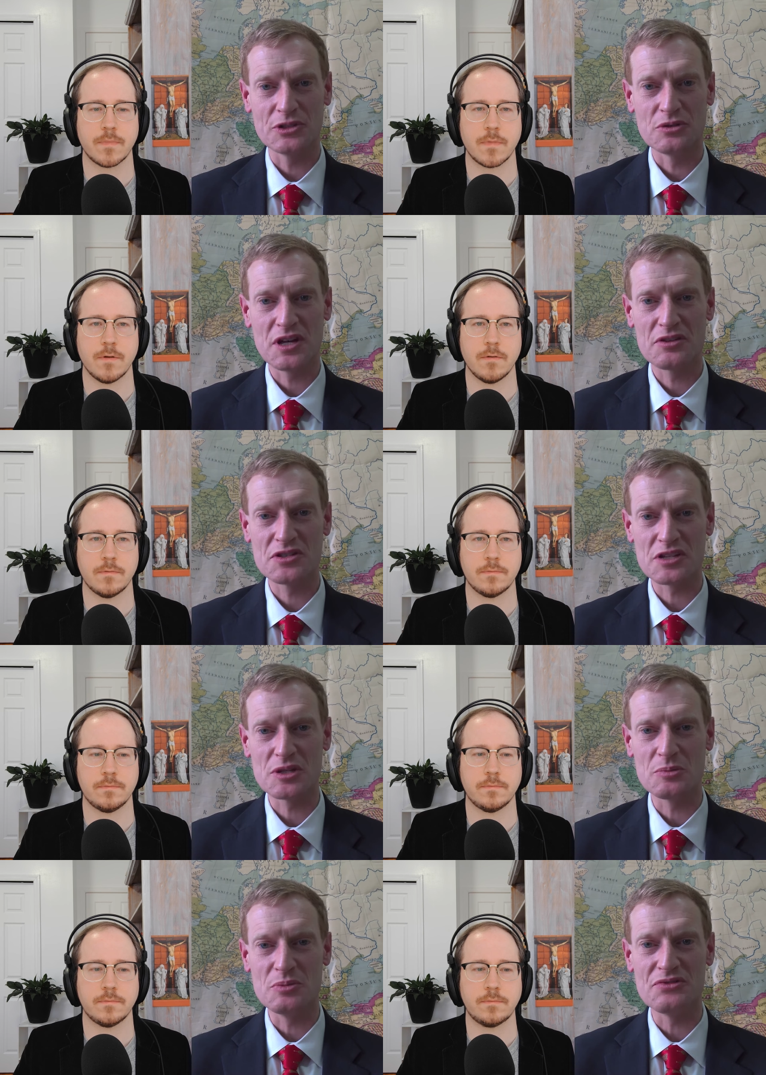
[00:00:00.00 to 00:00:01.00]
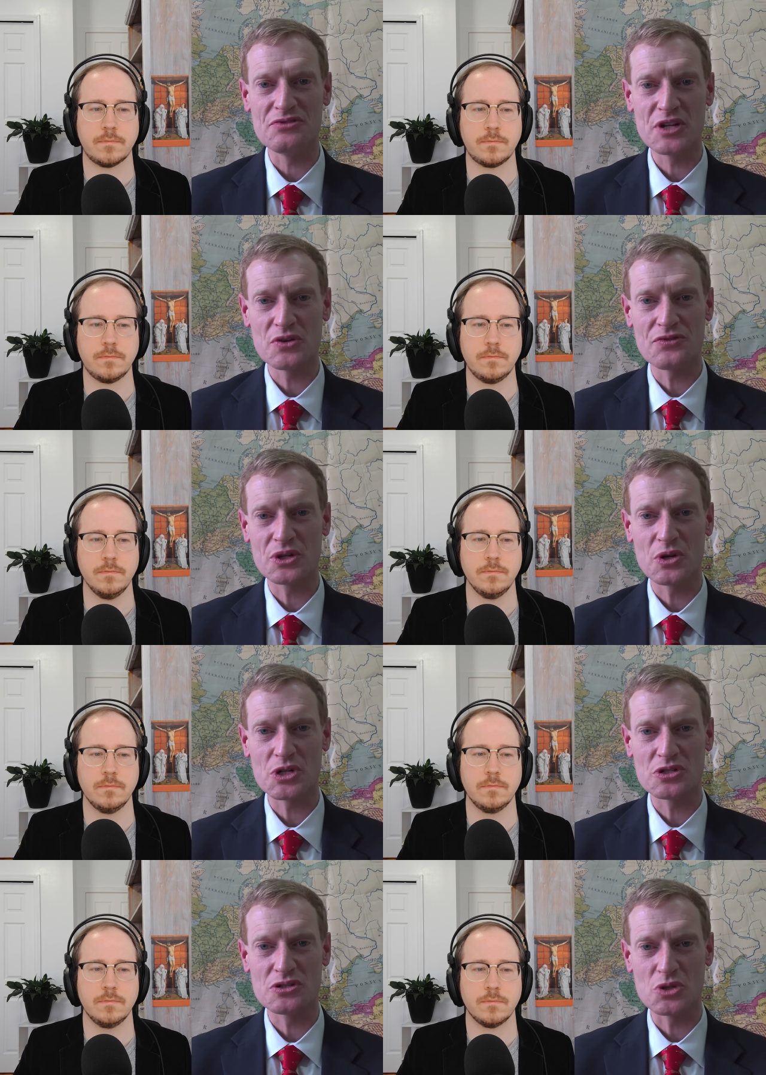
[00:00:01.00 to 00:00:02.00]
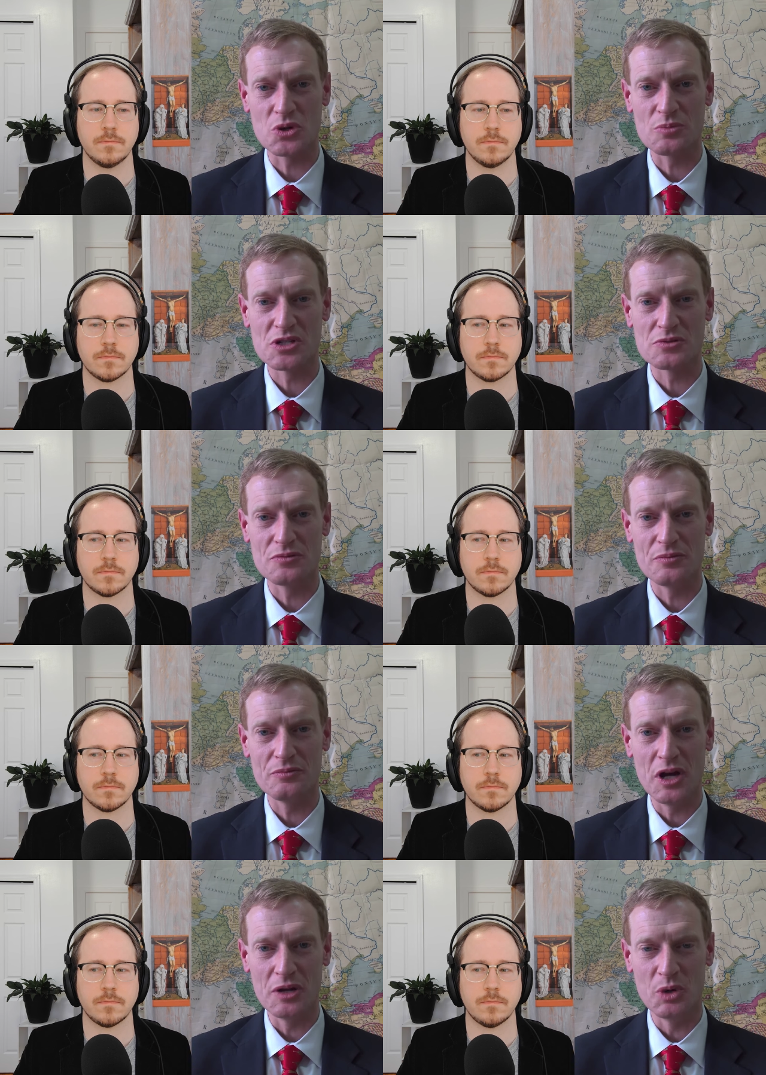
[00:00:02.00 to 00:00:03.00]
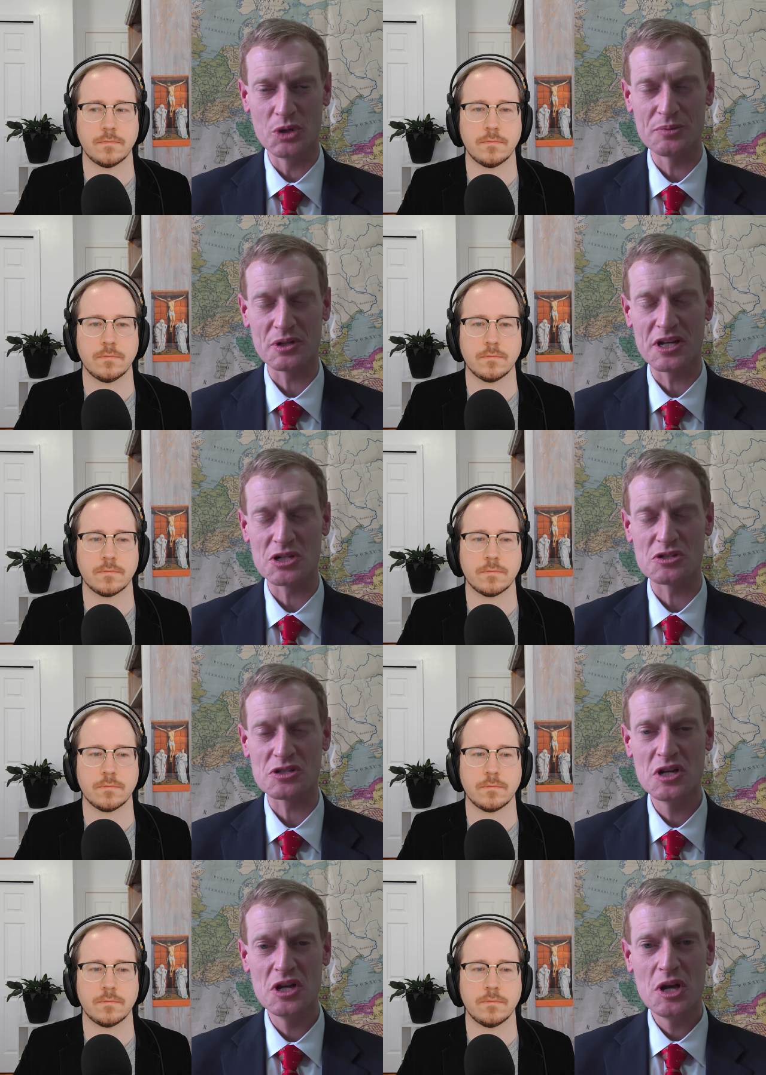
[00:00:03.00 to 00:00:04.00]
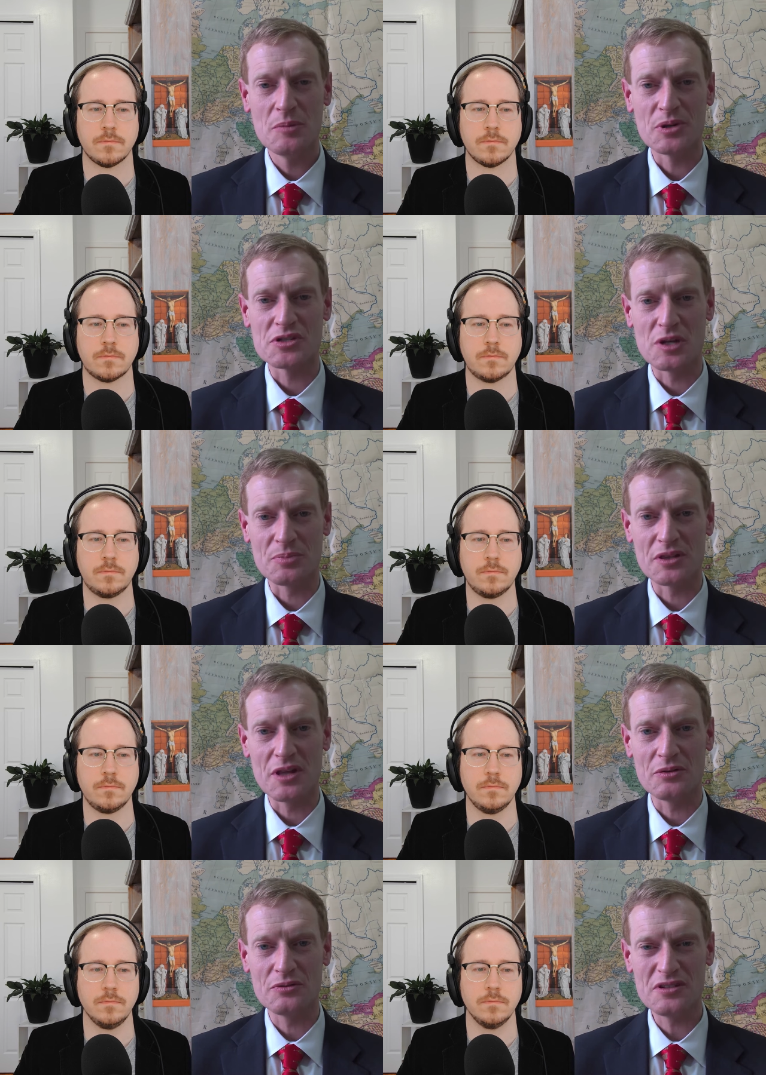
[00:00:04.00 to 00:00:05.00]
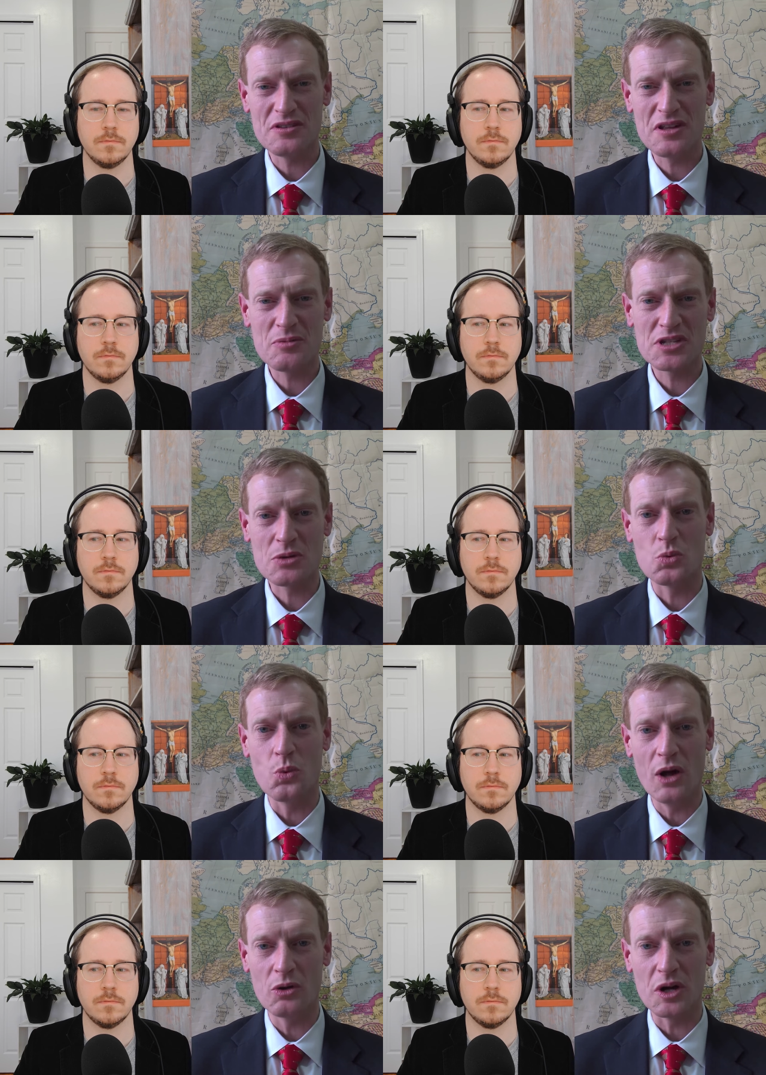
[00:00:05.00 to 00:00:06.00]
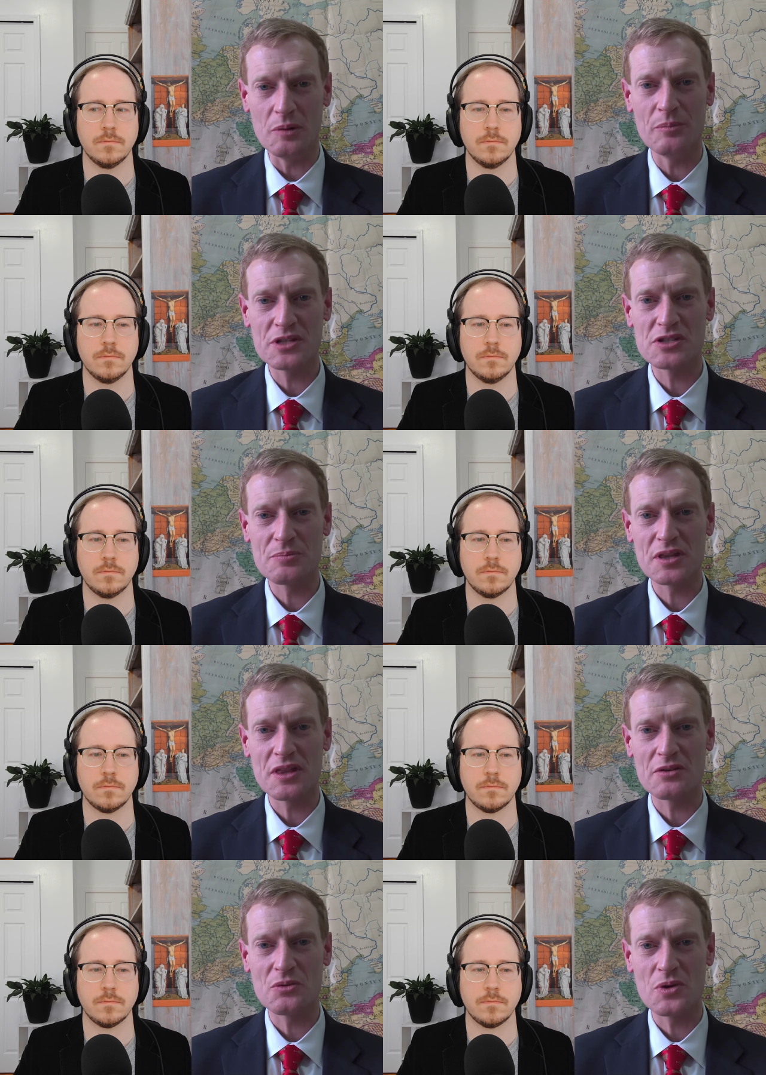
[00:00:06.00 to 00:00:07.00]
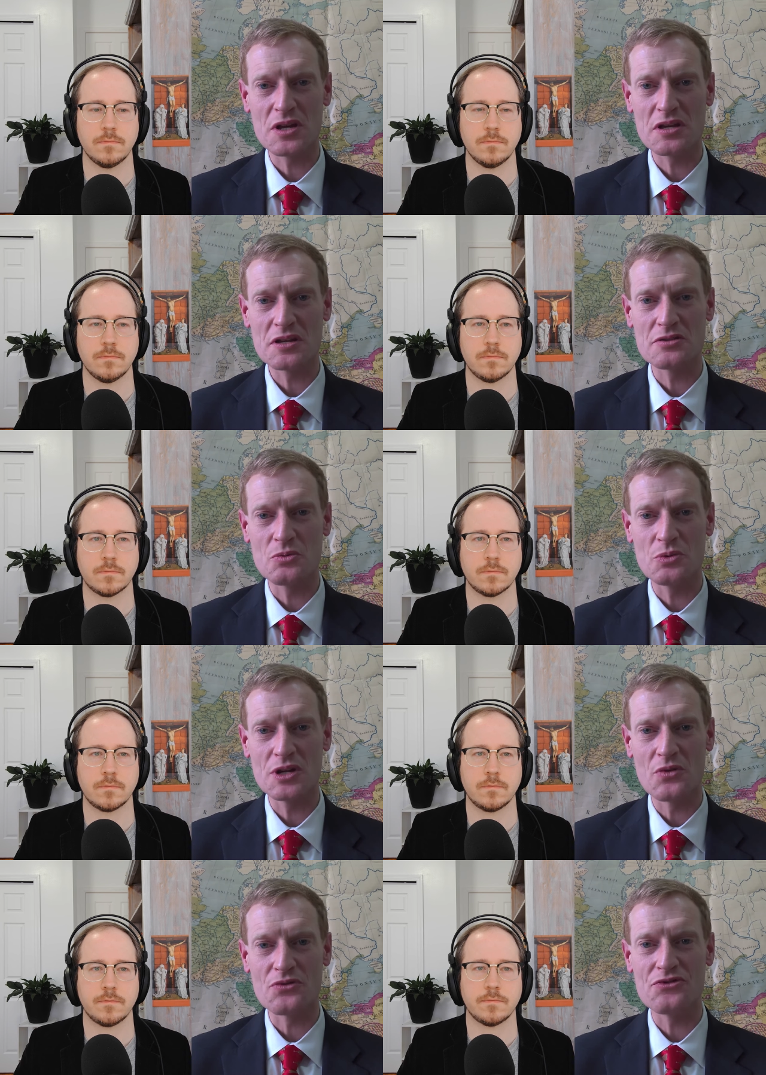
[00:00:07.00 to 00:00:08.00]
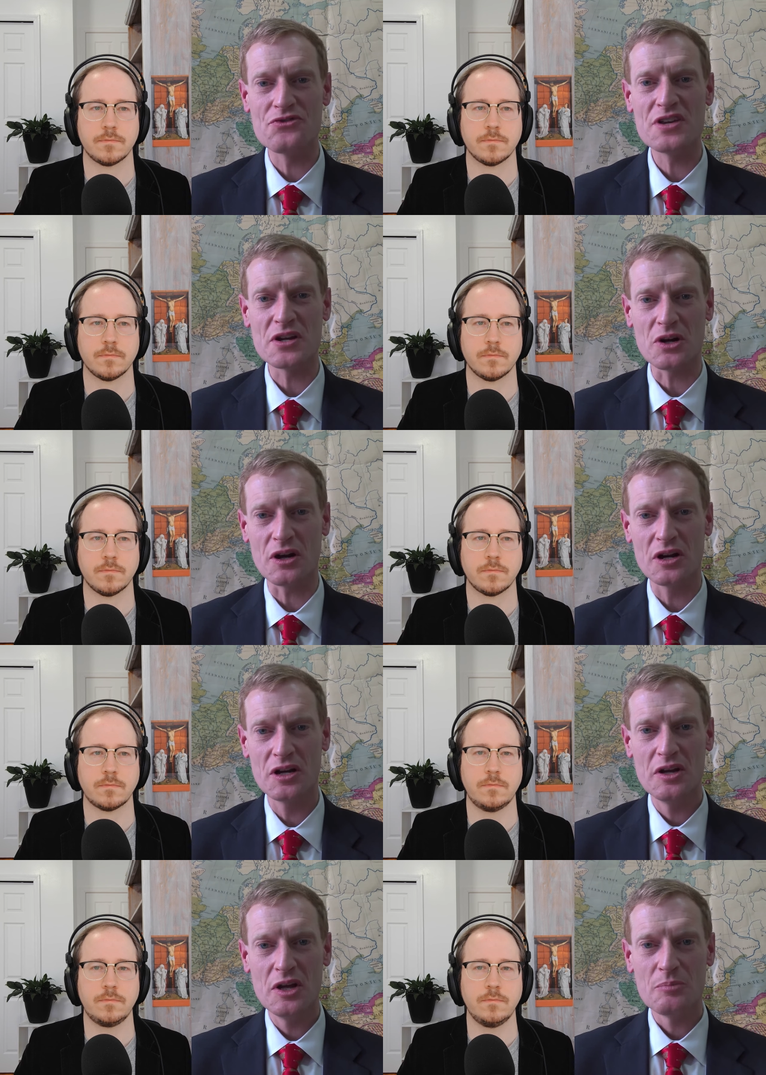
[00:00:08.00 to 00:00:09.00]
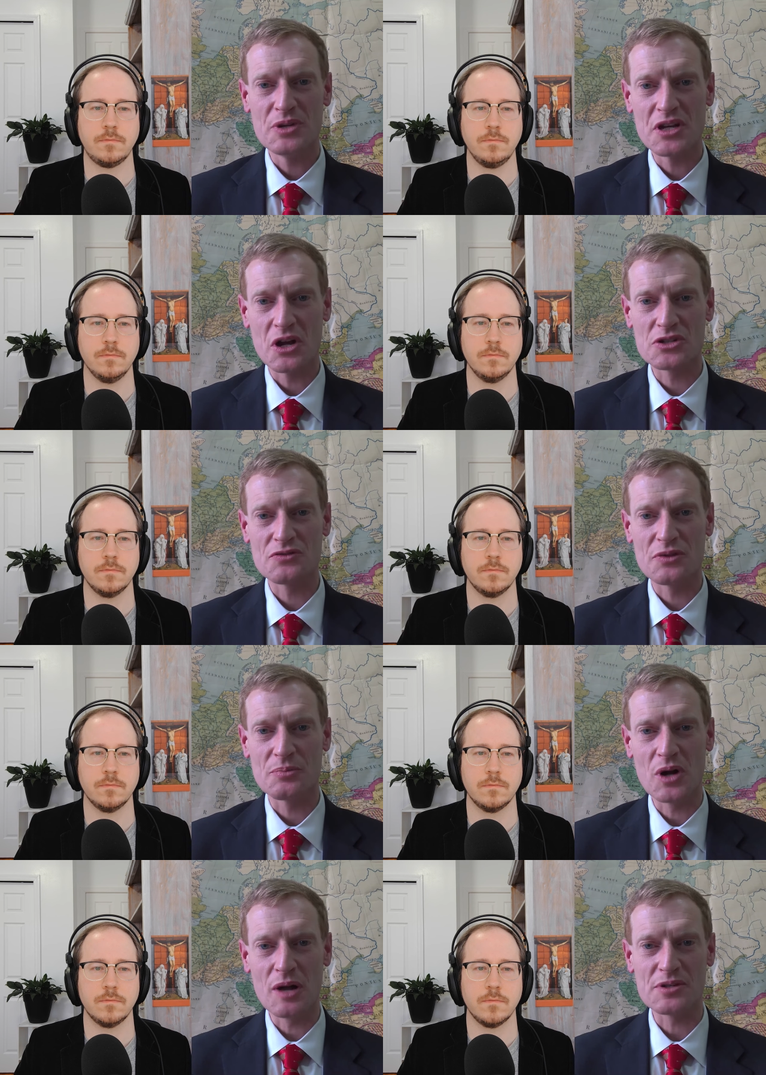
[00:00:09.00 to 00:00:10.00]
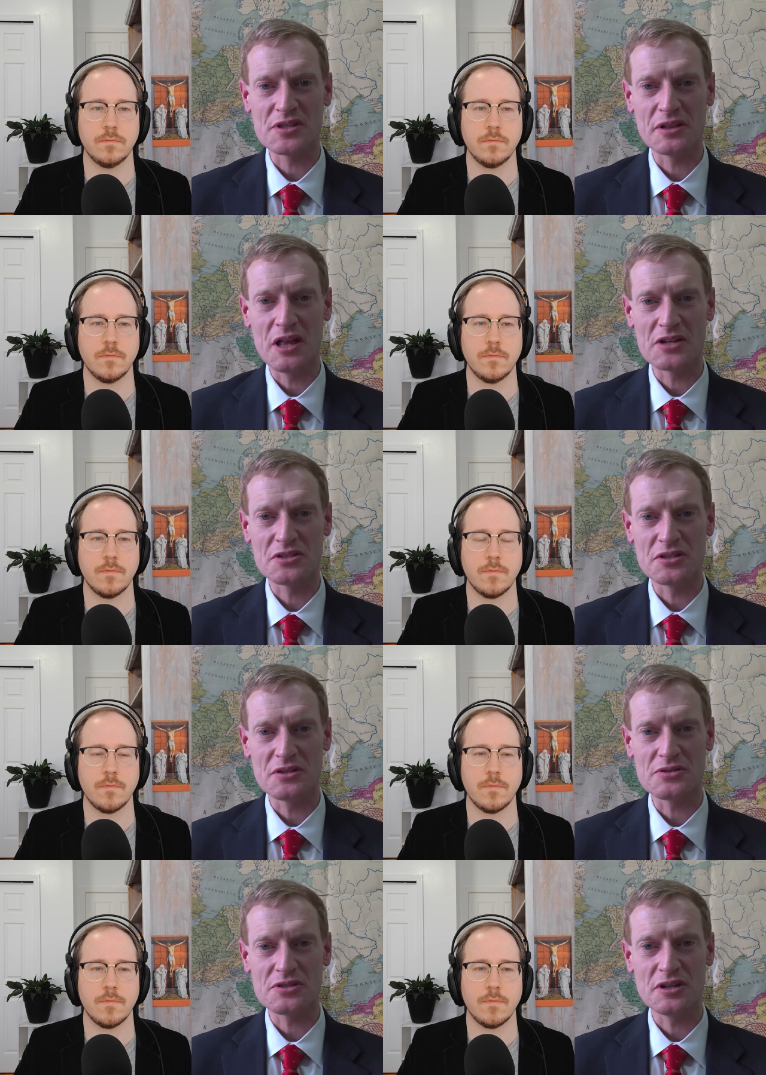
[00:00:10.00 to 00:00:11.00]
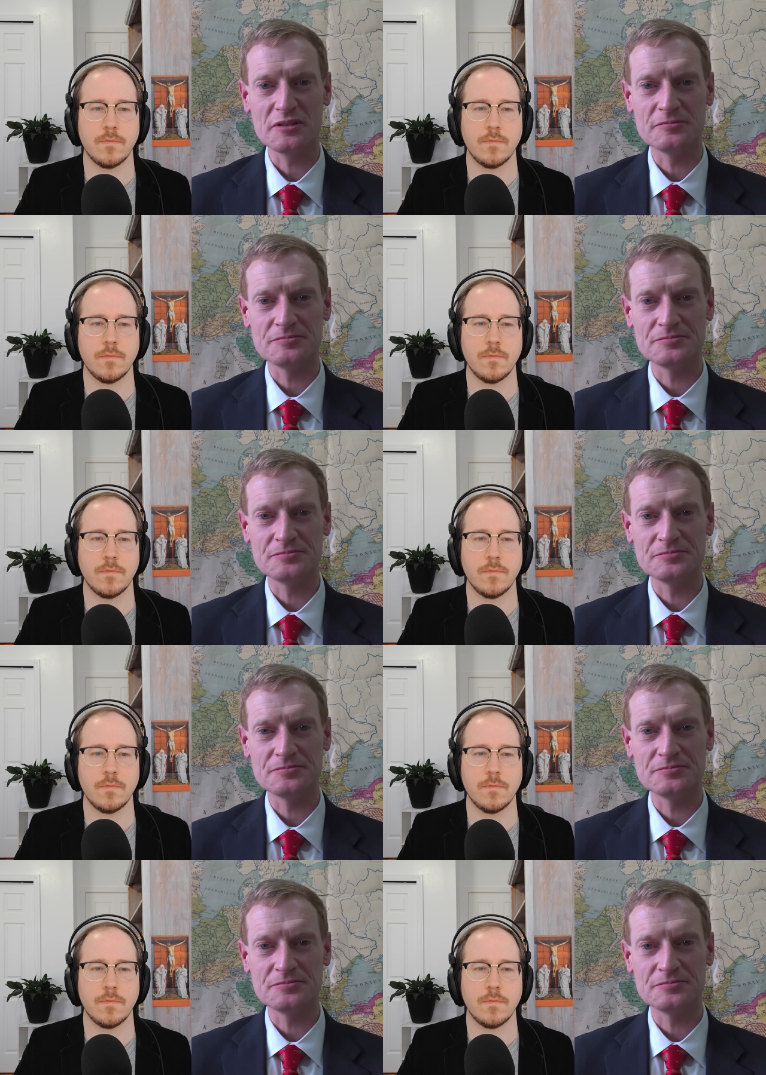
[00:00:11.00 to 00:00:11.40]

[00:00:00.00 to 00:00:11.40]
Speaker 1: So death is not something to be feared for the Christian, Jerome says on multiple occasions, but something that, I would say welcome, but something that we, we don't fear because of the promise that lies on the other side.